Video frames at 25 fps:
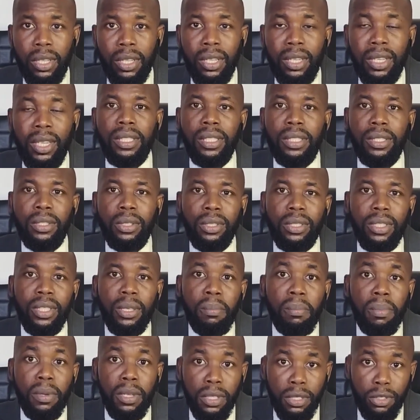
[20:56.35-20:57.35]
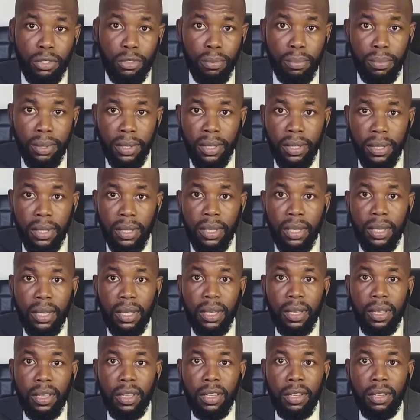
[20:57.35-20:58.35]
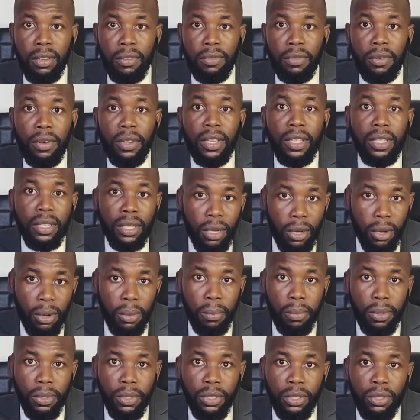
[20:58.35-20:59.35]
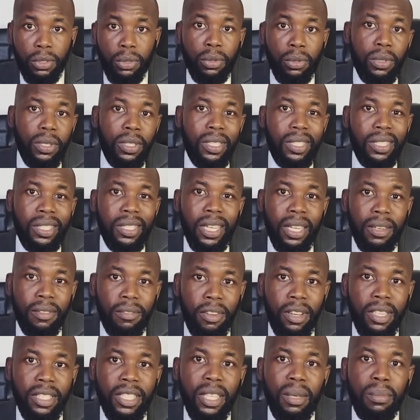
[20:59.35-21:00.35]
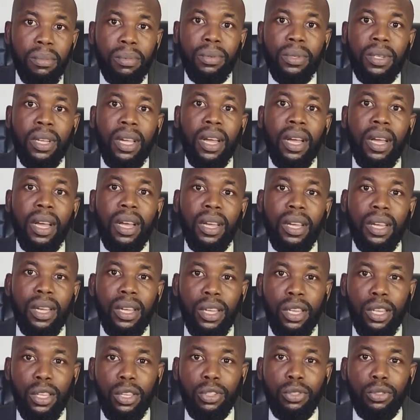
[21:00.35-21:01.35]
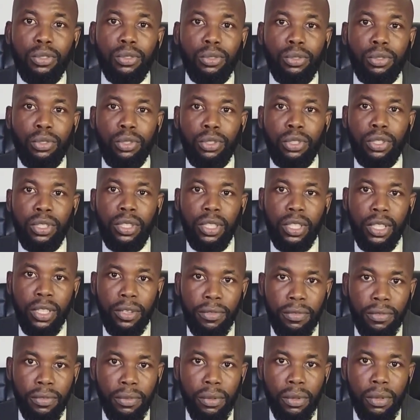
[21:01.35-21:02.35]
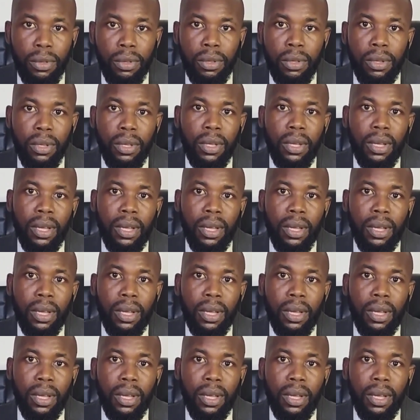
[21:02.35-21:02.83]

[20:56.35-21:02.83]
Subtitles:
This is not a place to be for any company, so it is advisable that you do the needful